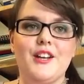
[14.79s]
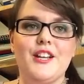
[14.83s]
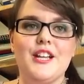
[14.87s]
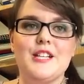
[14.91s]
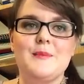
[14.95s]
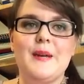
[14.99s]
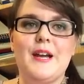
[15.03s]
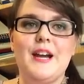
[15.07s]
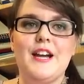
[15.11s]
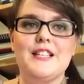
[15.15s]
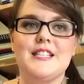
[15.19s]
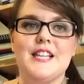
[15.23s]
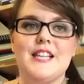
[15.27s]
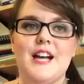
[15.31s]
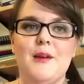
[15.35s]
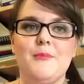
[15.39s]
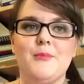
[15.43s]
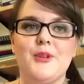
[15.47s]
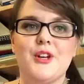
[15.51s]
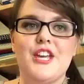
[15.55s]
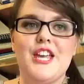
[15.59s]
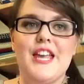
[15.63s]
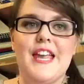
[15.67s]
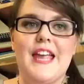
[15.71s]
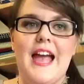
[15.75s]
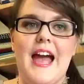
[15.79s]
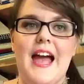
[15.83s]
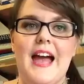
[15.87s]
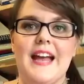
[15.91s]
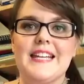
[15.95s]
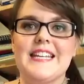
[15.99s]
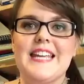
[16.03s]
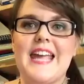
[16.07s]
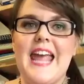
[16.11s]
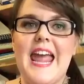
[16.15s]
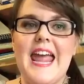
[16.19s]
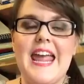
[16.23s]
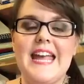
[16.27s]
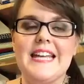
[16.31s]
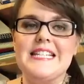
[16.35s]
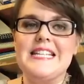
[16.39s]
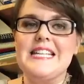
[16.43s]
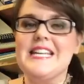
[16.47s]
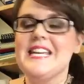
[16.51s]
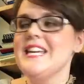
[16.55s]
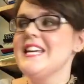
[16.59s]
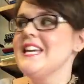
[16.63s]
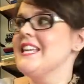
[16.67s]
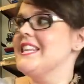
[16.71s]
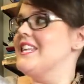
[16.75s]
That's because I'm looking at Kate,
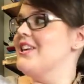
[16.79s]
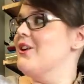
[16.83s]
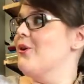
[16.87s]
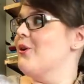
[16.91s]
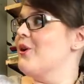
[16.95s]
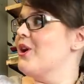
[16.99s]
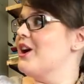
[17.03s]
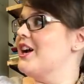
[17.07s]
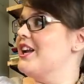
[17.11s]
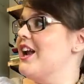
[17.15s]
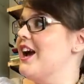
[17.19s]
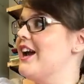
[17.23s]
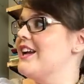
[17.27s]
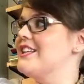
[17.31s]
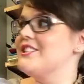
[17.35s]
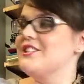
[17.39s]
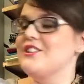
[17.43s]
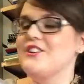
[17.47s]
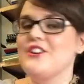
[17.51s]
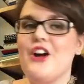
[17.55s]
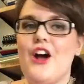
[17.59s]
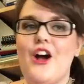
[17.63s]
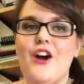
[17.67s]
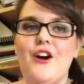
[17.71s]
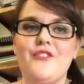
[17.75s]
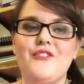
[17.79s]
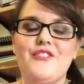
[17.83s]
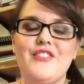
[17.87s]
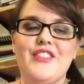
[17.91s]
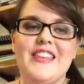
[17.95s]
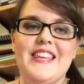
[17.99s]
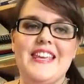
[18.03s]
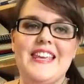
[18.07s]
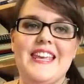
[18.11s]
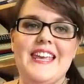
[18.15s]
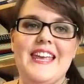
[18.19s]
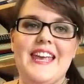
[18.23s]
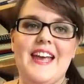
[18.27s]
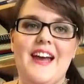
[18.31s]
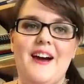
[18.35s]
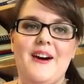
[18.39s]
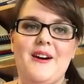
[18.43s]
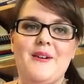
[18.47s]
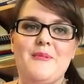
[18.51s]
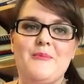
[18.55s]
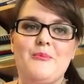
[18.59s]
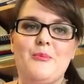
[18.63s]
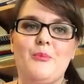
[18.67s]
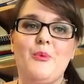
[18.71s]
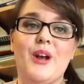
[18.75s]
the organizer of
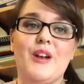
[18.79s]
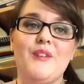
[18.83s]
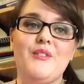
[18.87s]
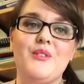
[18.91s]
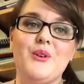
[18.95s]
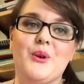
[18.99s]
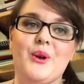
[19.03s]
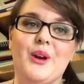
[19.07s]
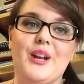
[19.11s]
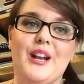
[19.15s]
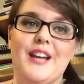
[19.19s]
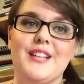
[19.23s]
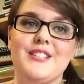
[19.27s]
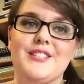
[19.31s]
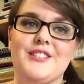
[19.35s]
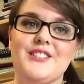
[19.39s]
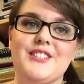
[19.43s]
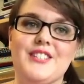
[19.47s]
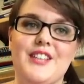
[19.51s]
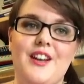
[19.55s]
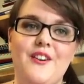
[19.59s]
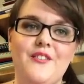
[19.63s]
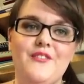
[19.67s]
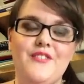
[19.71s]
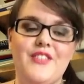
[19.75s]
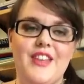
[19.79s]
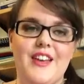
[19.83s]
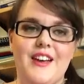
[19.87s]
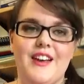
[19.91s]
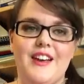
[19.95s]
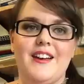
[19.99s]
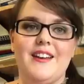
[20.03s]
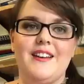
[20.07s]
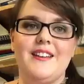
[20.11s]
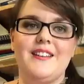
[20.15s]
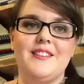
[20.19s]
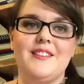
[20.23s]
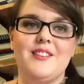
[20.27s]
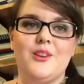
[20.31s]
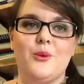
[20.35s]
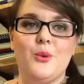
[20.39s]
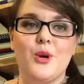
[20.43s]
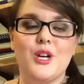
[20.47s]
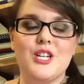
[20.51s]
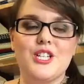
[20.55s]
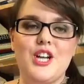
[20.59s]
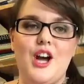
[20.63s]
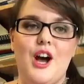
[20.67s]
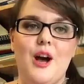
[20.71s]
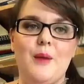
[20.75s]
one of the organizers of the
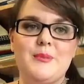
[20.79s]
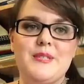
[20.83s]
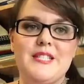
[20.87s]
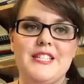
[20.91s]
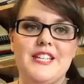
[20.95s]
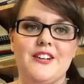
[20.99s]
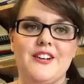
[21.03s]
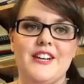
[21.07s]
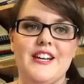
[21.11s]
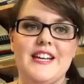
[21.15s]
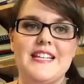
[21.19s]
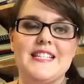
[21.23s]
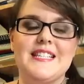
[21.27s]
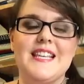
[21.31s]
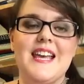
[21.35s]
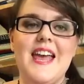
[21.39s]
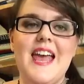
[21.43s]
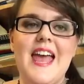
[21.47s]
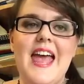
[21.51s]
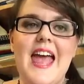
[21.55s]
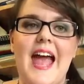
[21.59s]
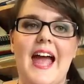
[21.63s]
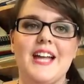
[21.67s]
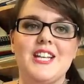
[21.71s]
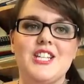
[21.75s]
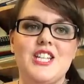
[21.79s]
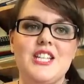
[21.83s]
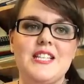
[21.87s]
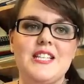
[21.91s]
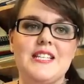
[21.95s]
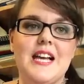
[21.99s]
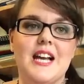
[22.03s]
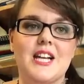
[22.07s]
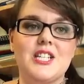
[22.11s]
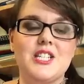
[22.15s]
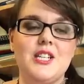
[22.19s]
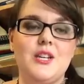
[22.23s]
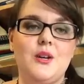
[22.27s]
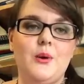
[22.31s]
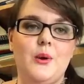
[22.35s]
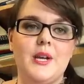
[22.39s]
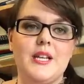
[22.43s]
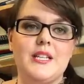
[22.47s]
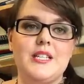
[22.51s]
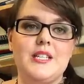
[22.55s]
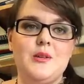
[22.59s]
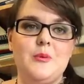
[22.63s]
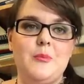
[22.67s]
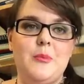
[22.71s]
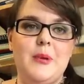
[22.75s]
workshop series, and she's actually
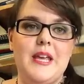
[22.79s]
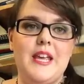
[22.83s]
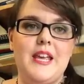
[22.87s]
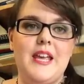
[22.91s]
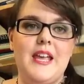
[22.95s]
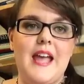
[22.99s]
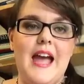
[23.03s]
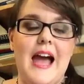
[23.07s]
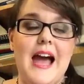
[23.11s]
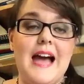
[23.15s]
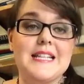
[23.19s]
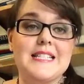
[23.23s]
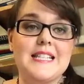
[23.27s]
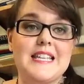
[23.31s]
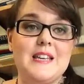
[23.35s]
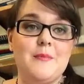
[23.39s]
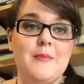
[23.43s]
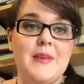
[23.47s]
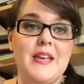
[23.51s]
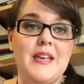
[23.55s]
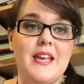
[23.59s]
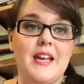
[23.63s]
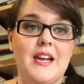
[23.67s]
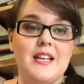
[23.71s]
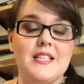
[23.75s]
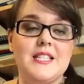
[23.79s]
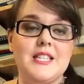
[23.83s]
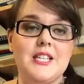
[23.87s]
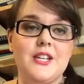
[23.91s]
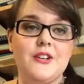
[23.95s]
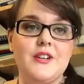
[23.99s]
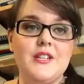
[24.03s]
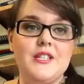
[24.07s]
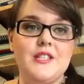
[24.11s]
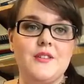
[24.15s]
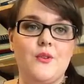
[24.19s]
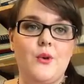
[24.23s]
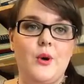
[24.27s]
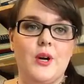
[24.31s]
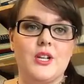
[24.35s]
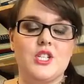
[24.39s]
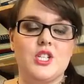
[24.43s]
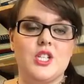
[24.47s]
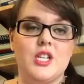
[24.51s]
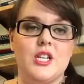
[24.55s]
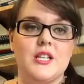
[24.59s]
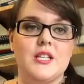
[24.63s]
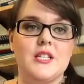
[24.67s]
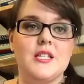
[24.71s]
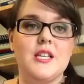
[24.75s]
going to be asking me a series of
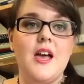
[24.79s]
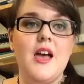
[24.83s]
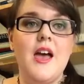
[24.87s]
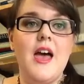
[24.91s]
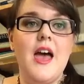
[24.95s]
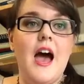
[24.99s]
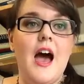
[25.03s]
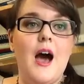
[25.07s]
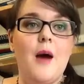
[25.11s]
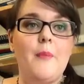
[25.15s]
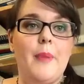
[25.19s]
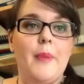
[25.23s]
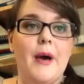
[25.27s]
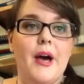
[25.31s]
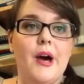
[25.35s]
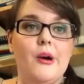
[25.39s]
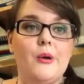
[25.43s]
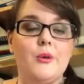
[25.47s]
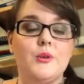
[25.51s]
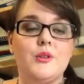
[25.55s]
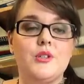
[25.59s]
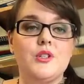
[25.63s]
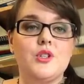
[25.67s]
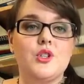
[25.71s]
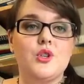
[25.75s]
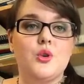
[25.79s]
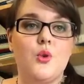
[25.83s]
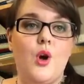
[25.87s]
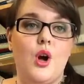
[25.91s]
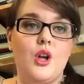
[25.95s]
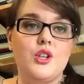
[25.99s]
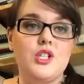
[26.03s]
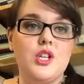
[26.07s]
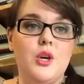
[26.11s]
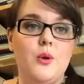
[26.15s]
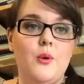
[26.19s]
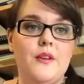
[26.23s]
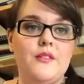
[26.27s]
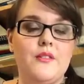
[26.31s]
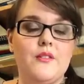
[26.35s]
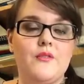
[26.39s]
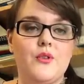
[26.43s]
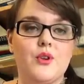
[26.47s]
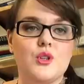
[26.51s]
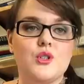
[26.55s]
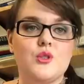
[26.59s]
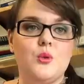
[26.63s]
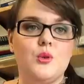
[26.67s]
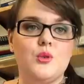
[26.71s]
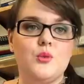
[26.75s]
questions about Toronto and the
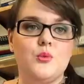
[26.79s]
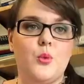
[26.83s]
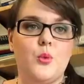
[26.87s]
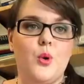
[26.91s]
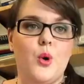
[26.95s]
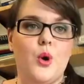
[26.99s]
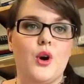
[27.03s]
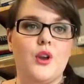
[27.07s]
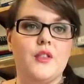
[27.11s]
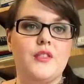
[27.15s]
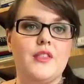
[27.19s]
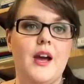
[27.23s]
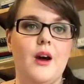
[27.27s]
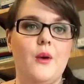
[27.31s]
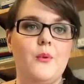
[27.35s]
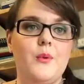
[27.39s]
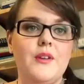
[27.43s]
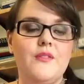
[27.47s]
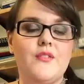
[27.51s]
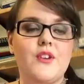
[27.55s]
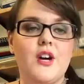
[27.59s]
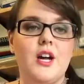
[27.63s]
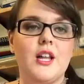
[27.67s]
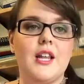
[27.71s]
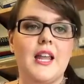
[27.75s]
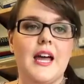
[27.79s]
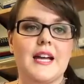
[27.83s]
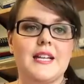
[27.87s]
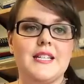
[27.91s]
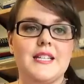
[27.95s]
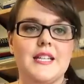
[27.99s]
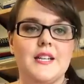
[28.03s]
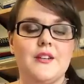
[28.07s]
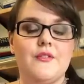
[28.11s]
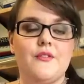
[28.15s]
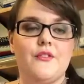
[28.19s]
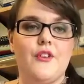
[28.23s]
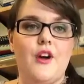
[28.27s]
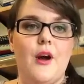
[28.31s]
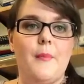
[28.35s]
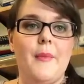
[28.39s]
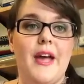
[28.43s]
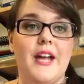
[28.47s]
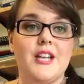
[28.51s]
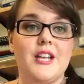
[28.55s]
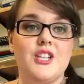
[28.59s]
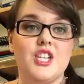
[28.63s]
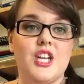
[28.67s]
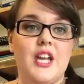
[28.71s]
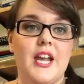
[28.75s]
First World War that we've collected from
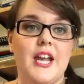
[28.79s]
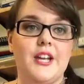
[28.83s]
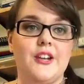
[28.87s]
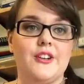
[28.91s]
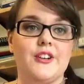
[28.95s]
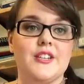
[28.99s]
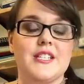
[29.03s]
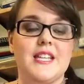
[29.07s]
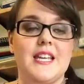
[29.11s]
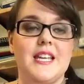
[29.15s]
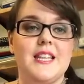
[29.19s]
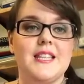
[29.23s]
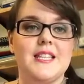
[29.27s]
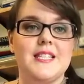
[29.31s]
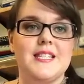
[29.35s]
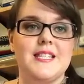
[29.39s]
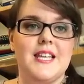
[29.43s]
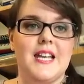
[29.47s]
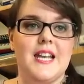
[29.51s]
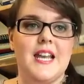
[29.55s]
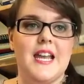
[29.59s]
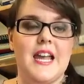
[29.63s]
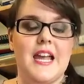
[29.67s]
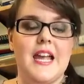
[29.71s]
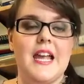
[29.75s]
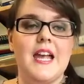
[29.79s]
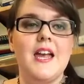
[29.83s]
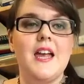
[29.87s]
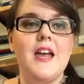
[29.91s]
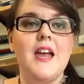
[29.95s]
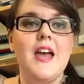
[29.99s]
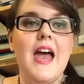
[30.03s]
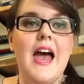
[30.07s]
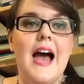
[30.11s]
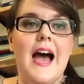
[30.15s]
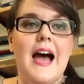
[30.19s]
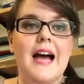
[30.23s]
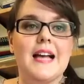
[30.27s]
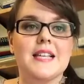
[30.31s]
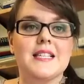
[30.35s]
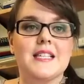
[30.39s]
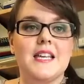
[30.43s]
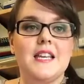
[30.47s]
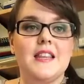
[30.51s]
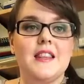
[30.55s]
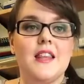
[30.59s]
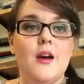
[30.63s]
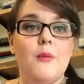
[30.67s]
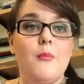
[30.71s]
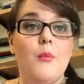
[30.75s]
educators in the city,
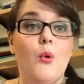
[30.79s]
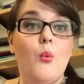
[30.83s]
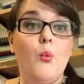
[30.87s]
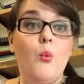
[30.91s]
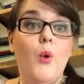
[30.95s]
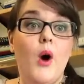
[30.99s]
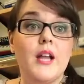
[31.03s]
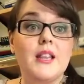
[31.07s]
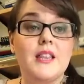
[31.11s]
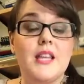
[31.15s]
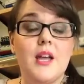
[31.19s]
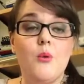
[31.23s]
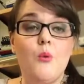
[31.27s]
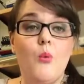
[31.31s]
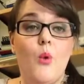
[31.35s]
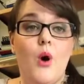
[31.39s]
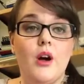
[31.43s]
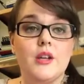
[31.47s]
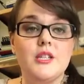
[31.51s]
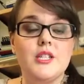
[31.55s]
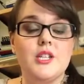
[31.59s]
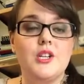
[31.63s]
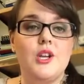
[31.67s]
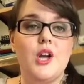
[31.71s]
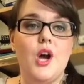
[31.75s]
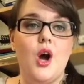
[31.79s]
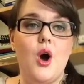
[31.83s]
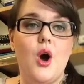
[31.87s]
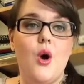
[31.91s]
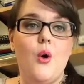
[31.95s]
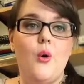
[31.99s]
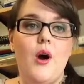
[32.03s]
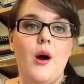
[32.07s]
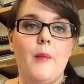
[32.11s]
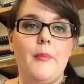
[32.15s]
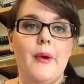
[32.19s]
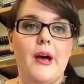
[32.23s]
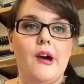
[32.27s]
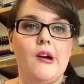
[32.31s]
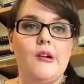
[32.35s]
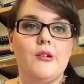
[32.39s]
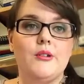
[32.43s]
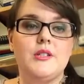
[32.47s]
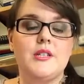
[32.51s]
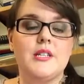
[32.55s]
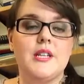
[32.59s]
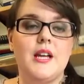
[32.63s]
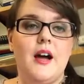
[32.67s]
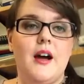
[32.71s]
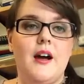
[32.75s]
asking them what they want to know
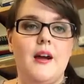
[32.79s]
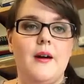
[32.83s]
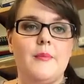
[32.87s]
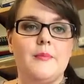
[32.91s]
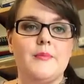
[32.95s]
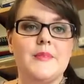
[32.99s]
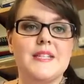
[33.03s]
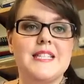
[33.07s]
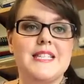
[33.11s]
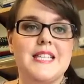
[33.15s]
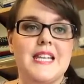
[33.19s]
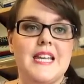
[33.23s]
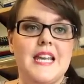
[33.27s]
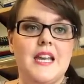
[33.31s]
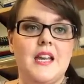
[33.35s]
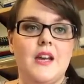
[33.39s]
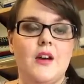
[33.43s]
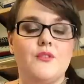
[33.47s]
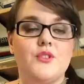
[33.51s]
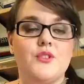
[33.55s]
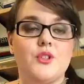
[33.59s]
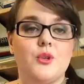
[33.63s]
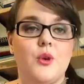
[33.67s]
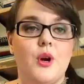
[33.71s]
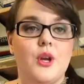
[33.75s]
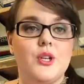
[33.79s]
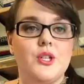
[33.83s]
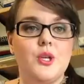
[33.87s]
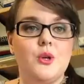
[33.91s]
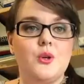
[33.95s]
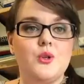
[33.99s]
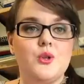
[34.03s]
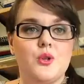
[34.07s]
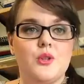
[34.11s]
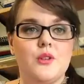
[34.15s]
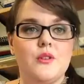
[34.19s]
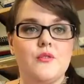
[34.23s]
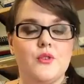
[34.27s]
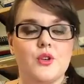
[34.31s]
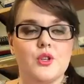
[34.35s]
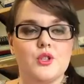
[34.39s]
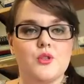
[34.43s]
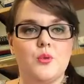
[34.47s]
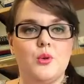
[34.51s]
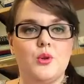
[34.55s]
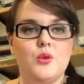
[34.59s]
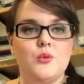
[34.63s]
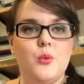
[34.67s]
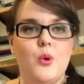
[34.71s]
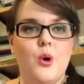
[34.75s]
about the city of Toronto during the First
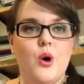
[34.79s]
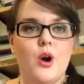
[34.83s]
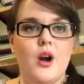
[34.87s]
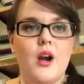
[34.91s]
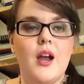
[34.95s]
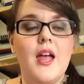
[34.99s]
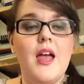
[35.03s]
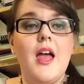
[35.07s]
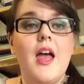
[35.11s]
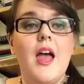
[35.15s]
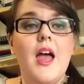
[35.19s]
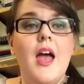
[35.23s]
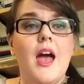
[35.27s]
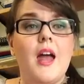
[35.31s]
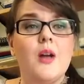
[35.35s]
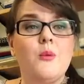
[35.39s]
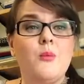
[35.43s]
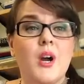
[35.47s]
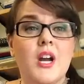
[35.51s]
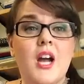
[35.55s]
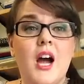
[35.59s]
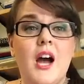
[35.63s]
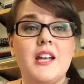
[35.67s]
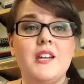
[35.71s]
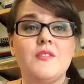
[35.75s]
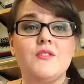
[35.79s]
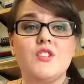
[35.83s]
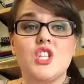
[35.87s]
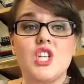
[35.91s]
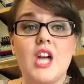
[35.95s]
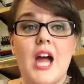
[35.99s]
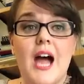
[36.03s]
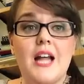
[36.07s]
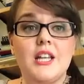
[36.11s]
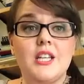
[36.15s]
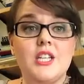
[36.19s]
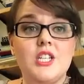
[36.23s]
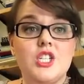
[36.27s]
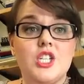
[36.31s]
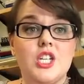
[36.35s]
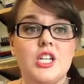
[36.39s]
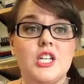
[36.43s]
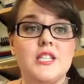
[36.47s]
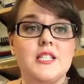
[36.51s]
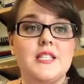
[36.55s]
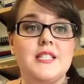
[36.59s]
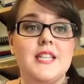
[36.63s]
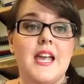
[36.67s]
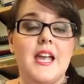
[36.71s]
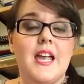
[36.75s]
World War and what kind of
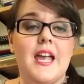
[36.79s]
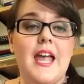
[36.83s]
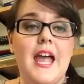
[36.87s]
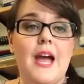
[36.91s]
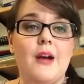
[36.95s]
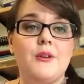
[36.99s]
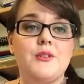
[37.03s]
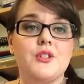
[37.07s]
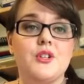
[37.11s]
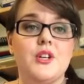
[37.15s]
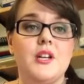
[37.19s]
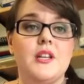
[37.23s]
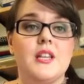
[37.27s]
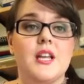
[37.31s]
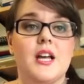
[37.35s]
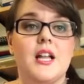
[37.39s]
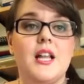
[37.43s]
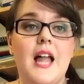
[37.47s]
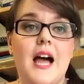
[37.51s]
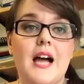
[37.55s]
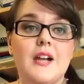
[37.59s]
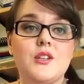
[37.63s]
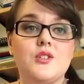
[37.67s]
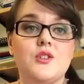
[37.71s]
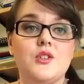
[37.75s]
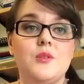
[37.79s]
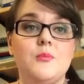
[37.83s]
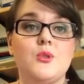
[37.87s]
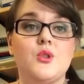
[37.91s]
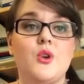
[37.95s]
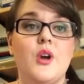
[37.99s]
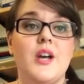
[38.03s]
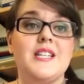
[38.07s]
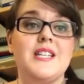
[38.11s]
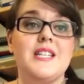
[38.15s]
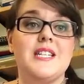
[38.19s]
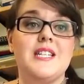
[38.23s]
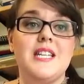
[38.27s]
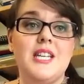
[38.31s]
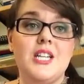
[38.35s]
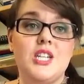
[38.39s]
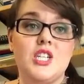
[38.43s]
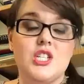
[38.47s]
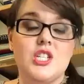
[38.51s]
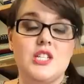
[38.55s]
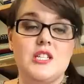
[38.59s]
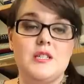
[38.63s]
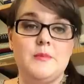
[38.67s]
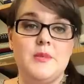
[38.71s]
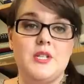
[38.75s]
challenges they encounter in the classroom trying to
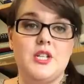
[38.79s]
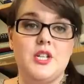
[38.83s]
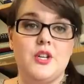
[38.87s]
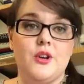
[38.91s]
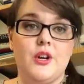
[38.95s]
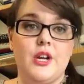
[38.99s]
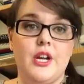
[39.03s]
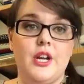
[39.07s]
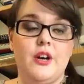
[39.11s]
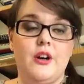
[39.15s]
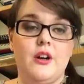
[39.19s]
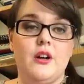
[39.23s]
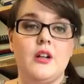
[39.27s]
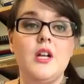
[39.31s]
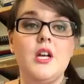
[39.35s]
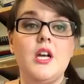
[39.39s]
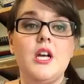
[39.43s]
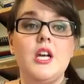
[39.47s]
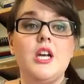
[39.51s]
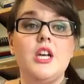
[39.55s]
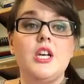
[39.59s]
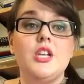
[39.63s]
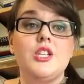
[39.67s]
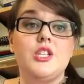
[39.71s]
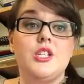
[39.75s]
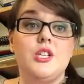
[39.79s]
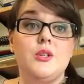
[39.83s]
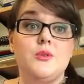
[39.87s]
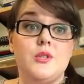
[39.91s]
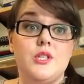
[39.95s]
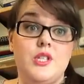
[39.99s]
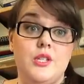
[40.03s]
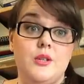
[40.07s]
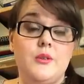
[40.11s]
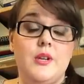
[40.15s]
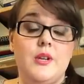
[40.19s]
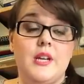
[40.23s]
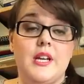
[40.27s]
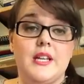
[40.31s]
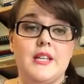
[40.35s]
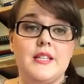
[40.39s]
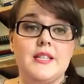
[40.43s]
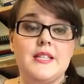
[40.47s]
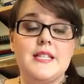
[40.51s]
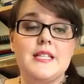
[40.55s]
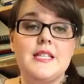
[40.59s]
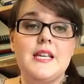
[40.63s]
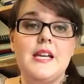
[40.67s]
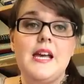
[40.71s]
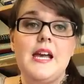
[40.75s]
teach this material to
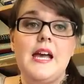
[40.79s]
students.